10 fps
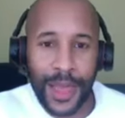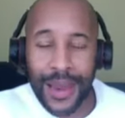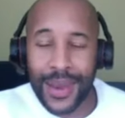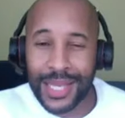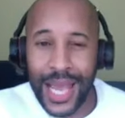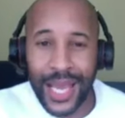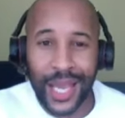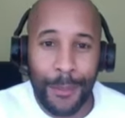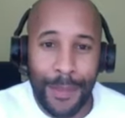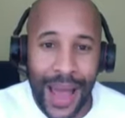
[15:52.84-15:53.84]
And they're
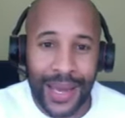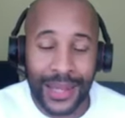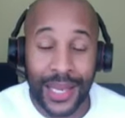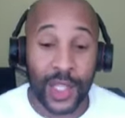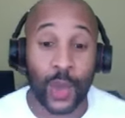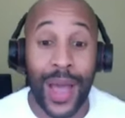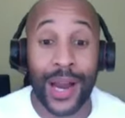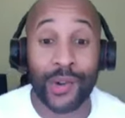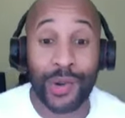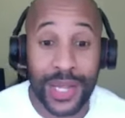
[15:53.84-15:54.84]
taken aback. And then it's the way I
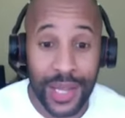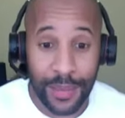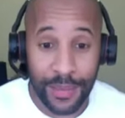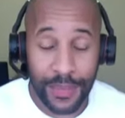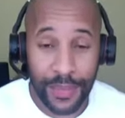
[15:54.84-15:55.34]
greet them.